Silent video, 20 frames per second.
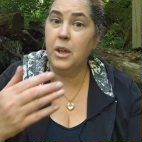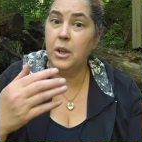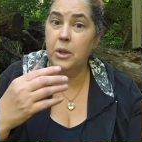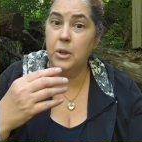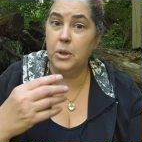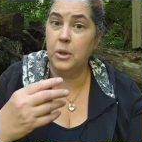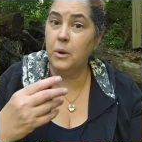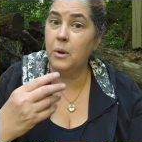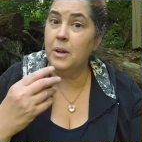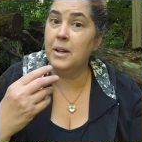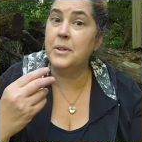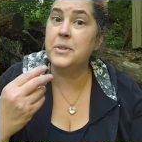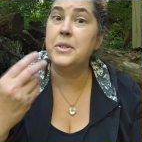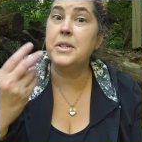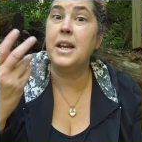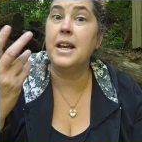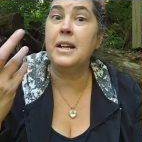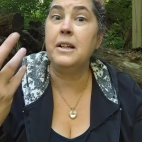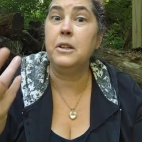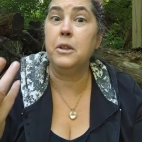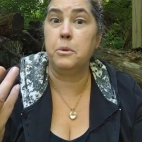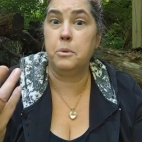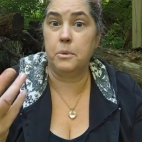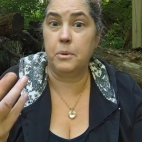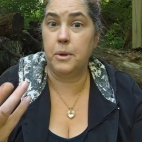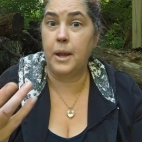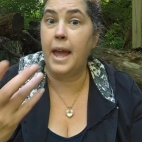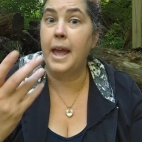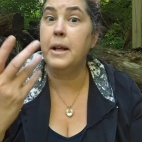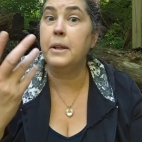Urine is an
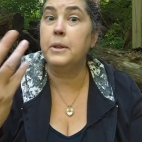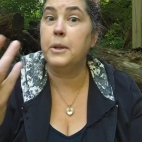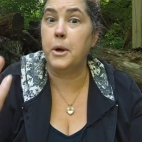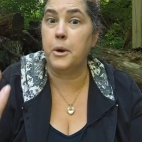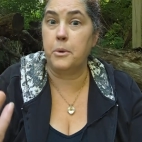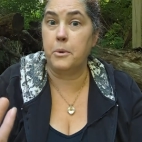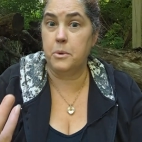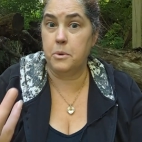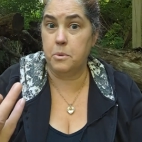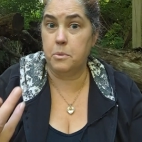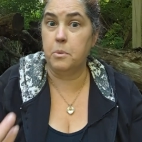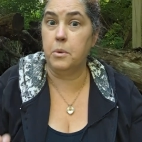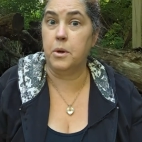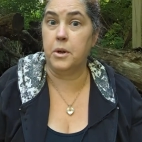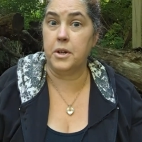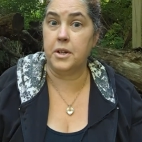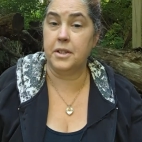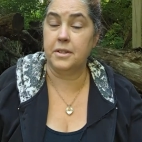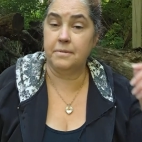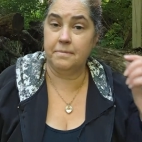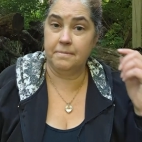Anglo word.